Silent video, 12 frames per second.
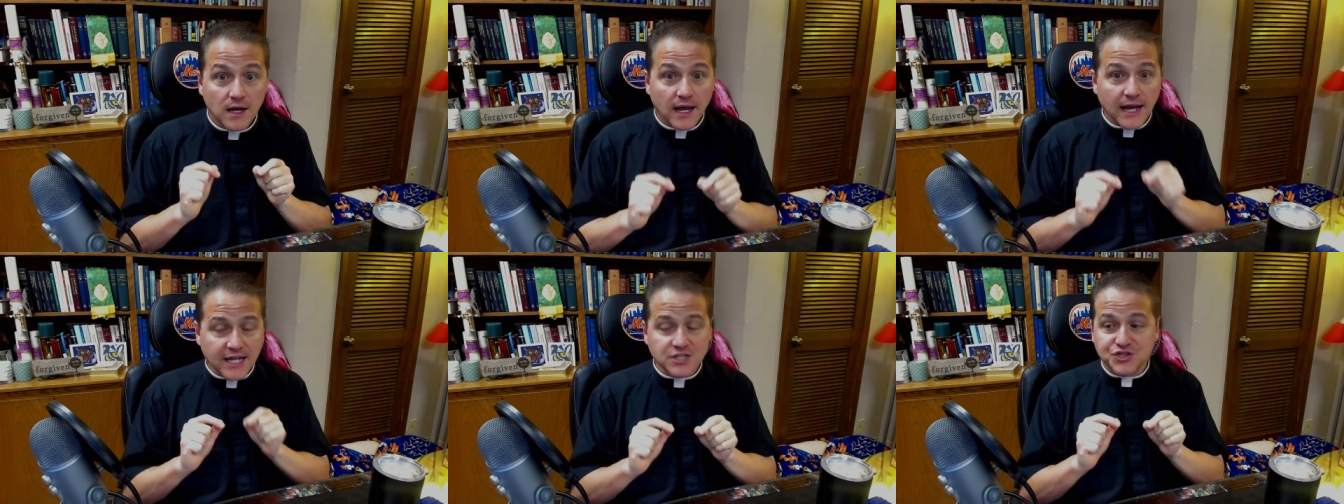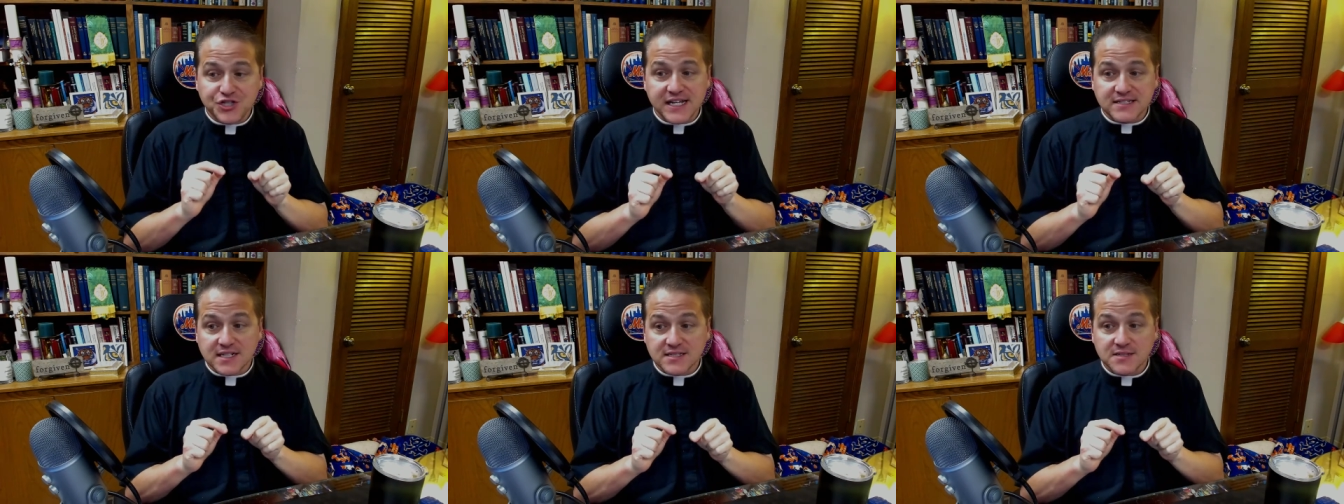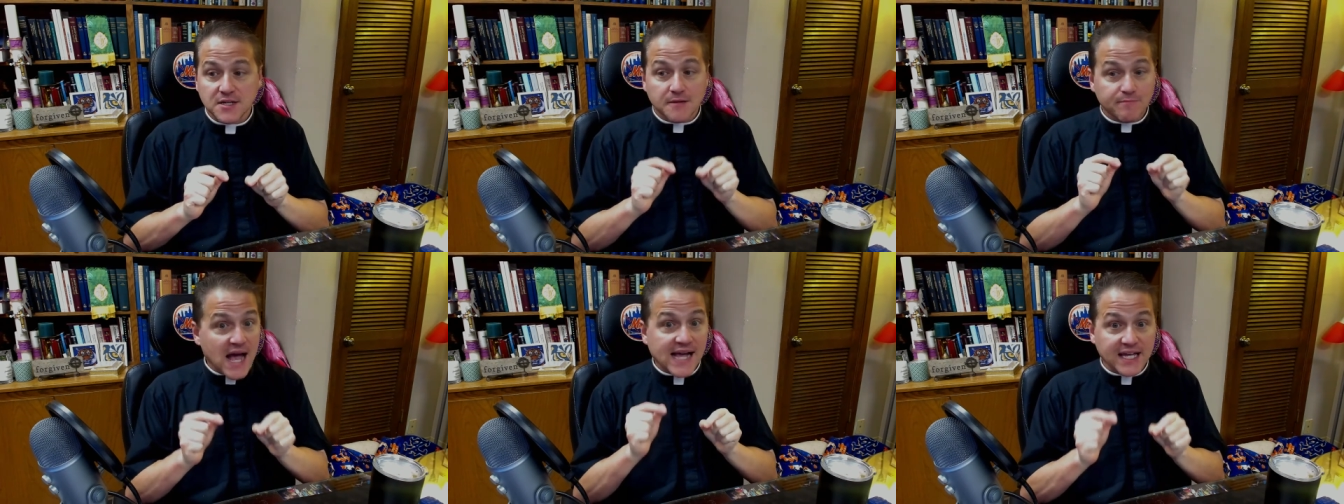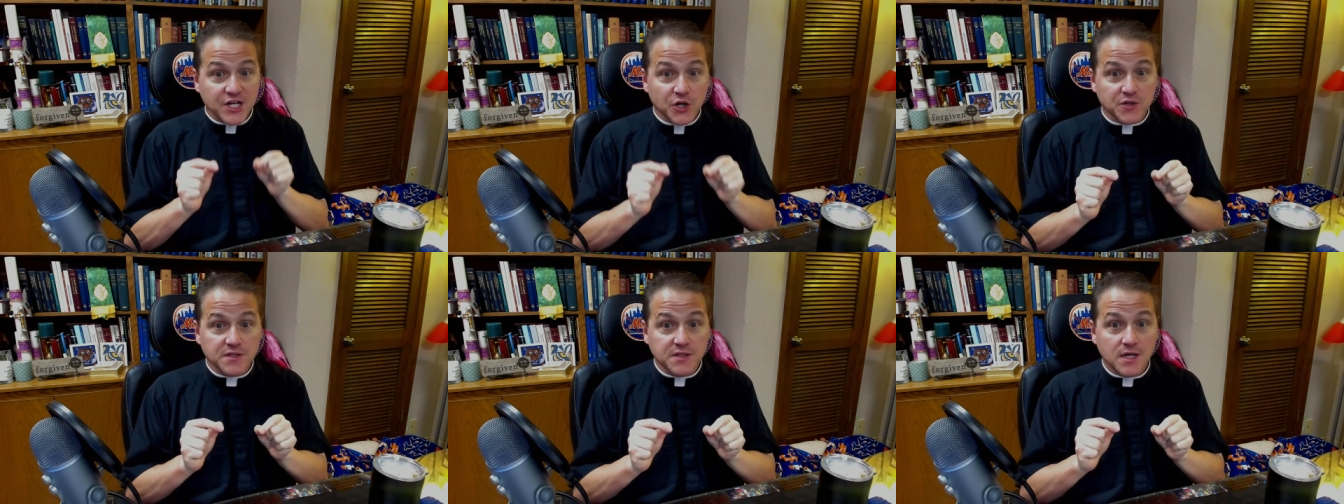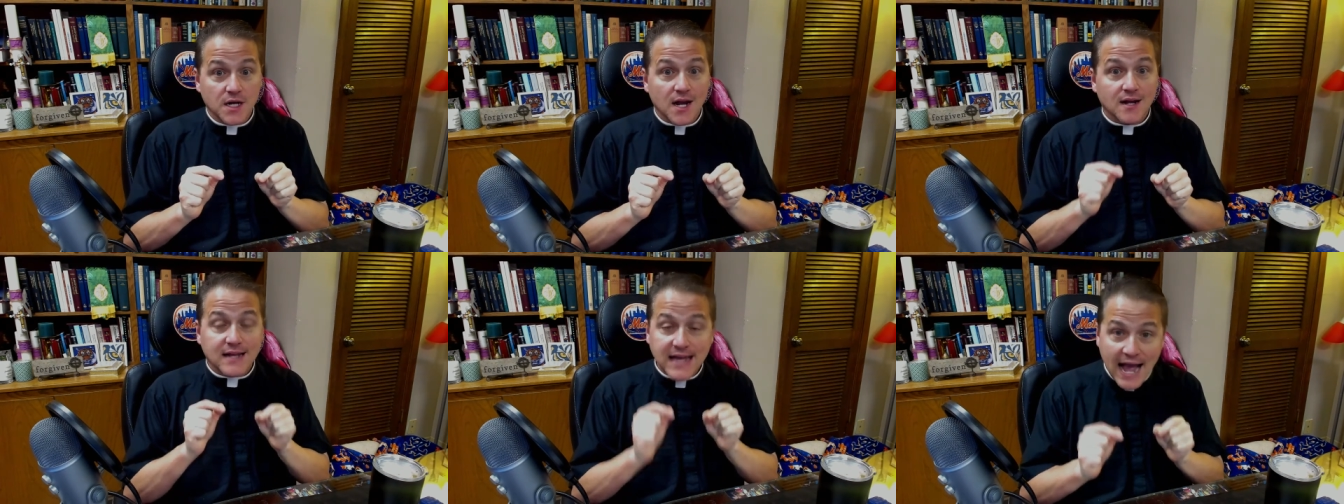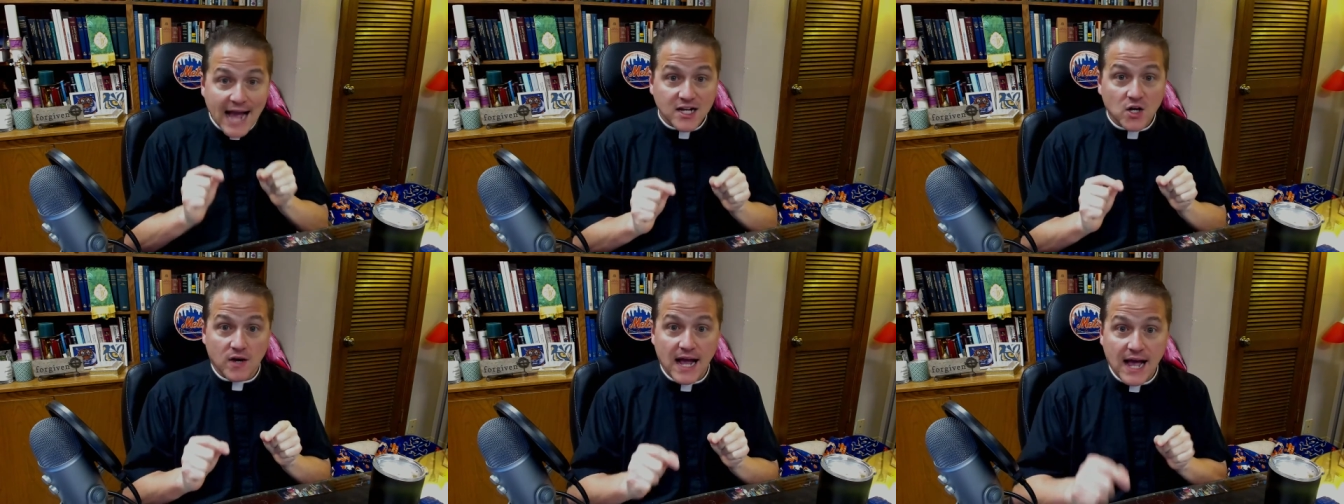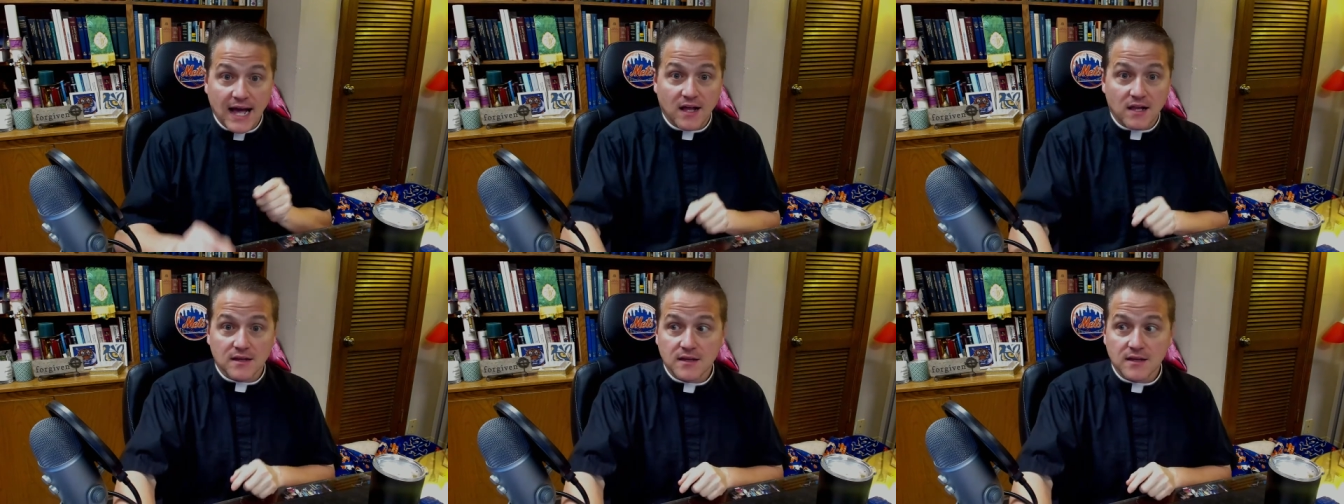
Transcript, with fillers: In Jesus, Maggie Newton can't go to hell.